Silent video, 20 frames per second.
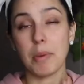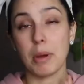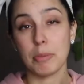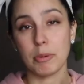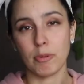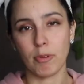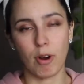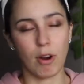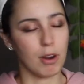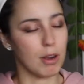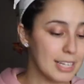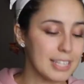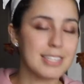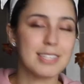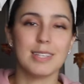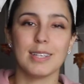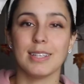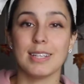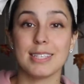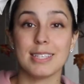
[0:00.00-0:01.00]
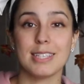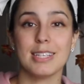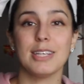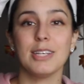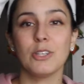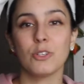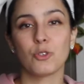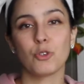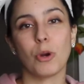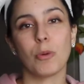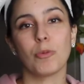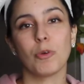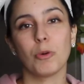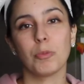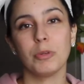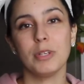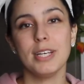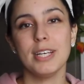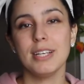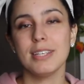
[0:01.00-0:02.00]
I might be wrong. Let's see. Let's see. Drum
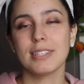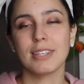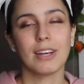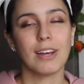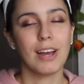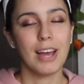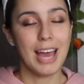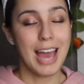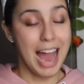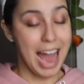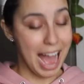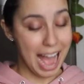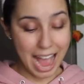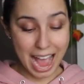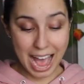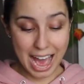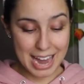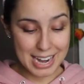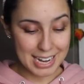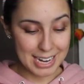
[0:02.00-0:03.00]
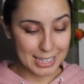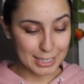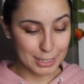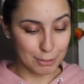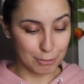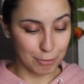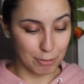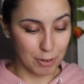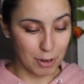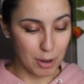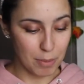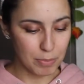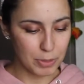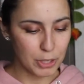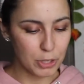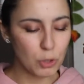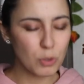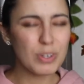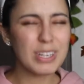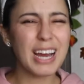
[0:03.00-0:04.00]
roll, please. And it's from
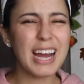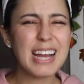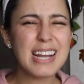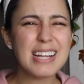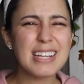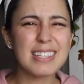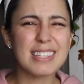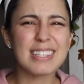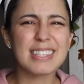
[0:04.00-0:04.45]
the United